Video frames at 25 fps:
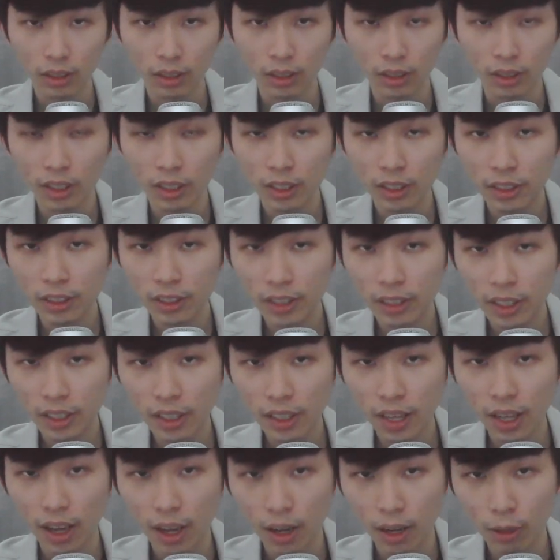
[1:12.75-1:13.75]
Learning
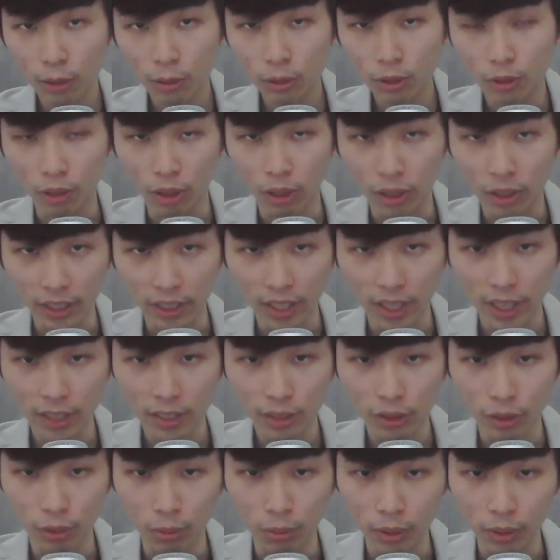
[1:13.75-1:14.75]
how to
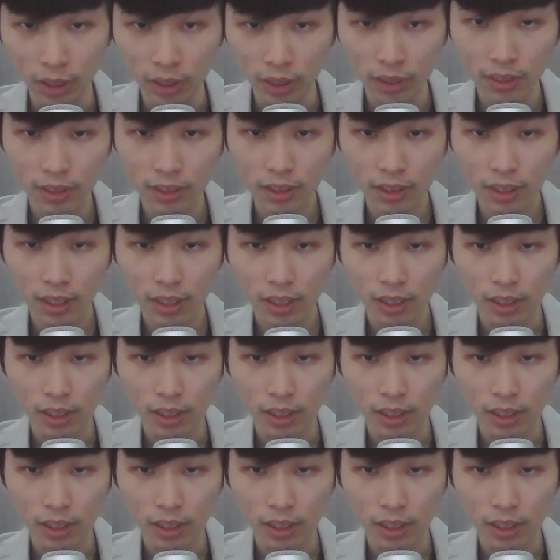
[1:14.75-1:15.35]
organize your words